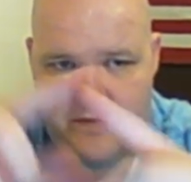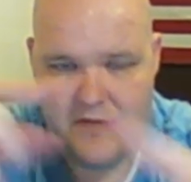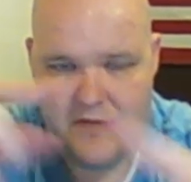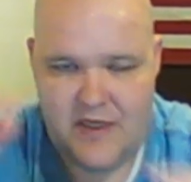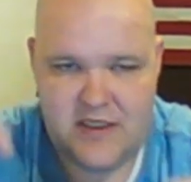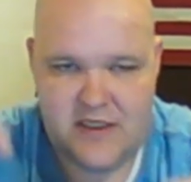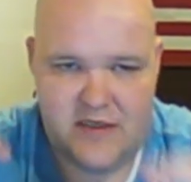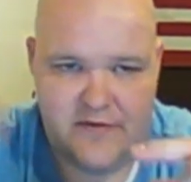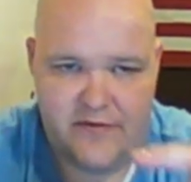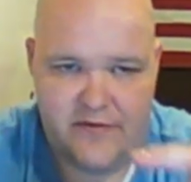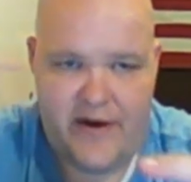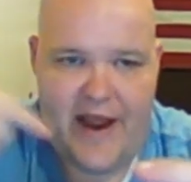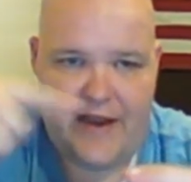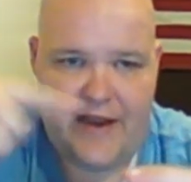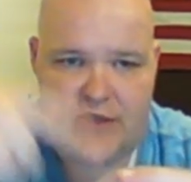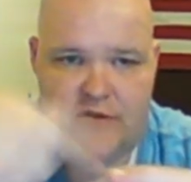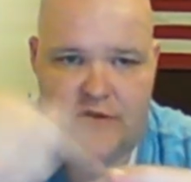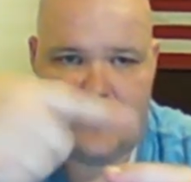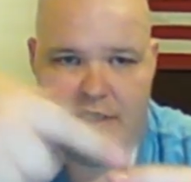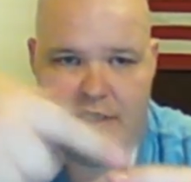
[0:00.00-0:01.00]
It's a
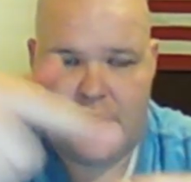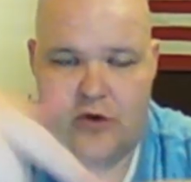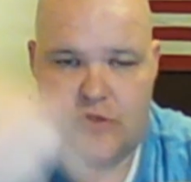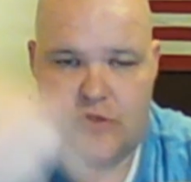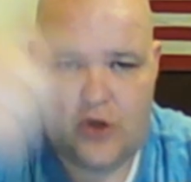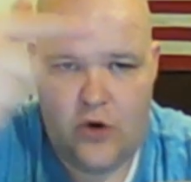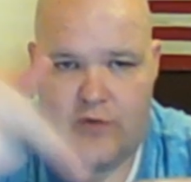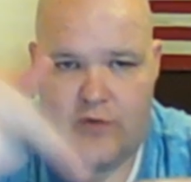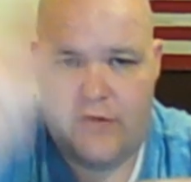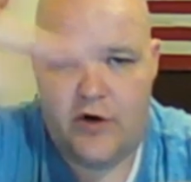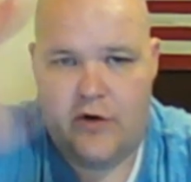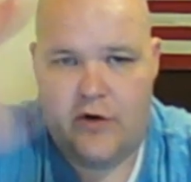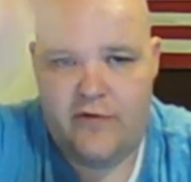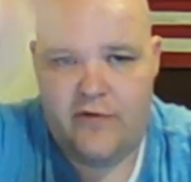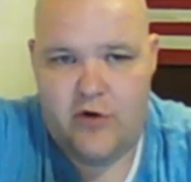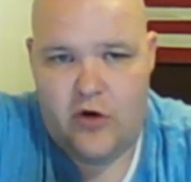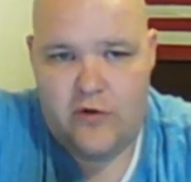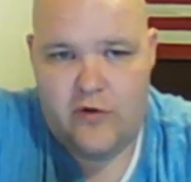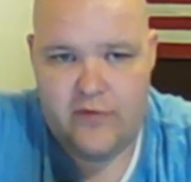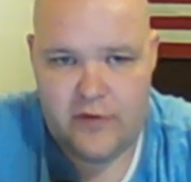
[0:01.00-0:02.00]
fractal. It goes over and over
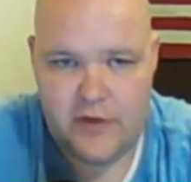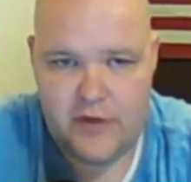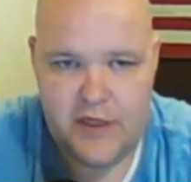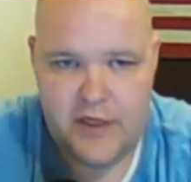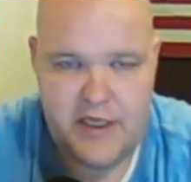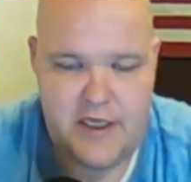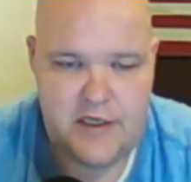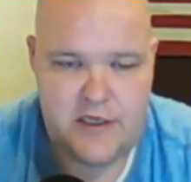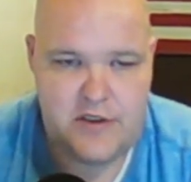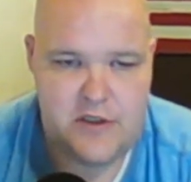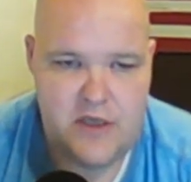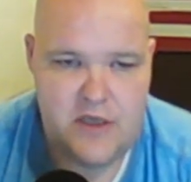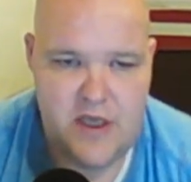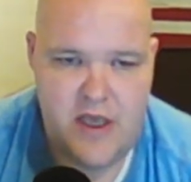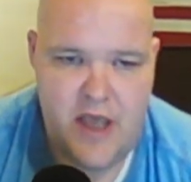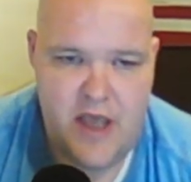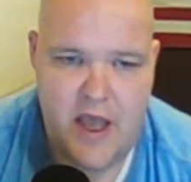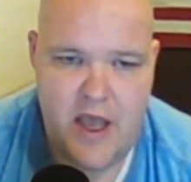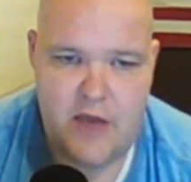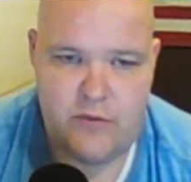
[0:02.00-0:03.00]
and over and
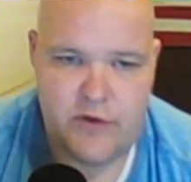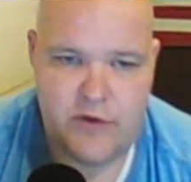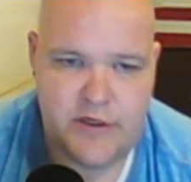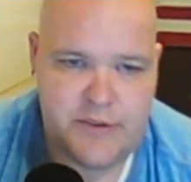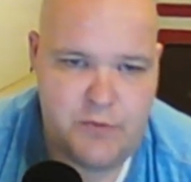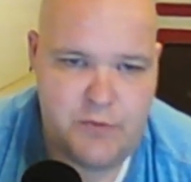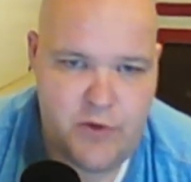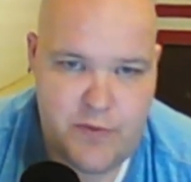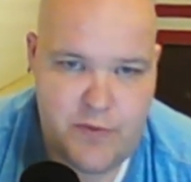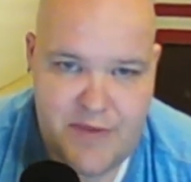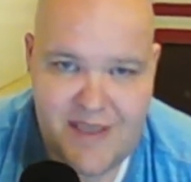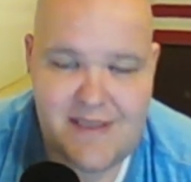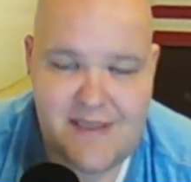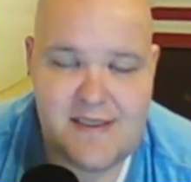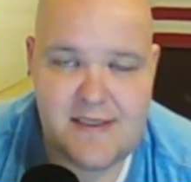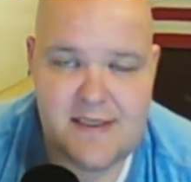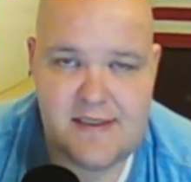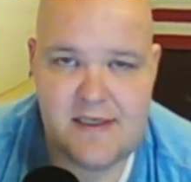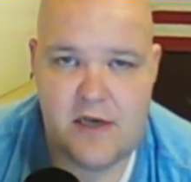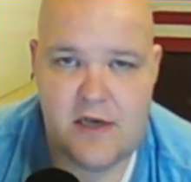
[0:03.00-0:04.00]
repeats
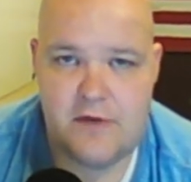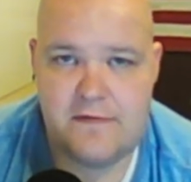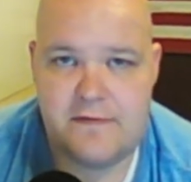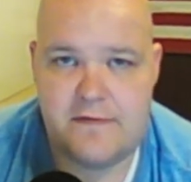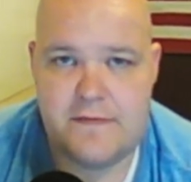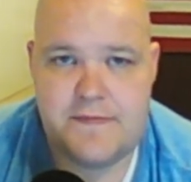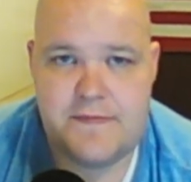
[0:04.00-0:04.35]
itself.